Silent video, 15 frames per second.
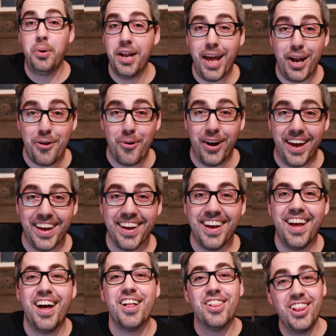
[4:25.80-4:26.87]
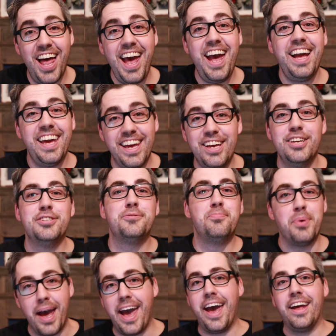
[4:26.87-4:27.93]
But anyway, lag is
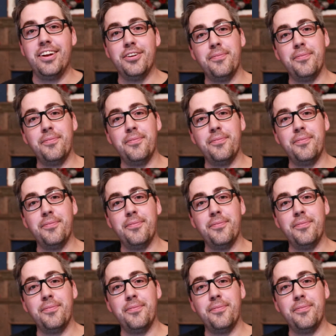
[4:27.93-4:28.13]
bad.